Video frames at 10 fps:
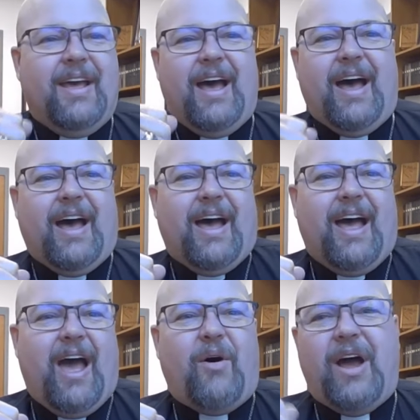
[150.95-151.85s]
uh,
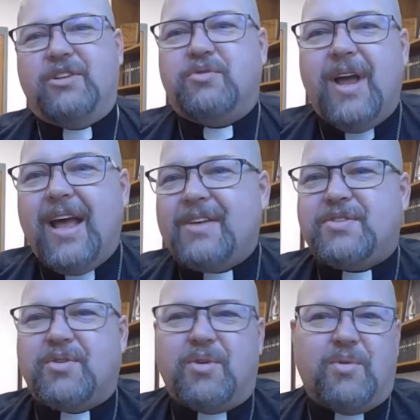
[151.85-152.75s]
how I
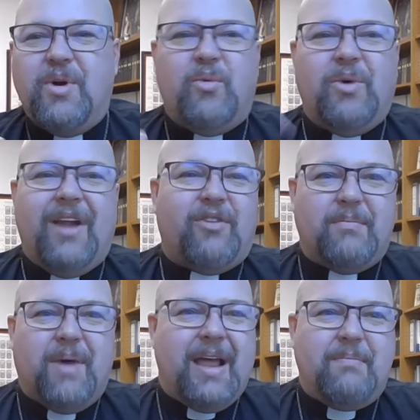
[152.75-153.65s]
dress or whatever
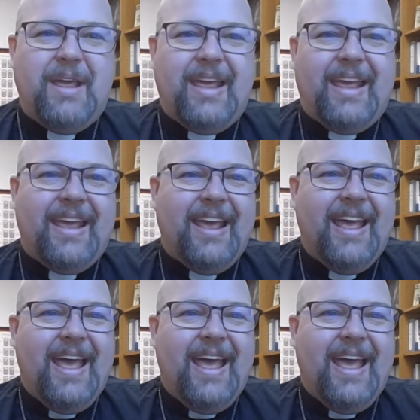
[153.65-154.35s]
it might be,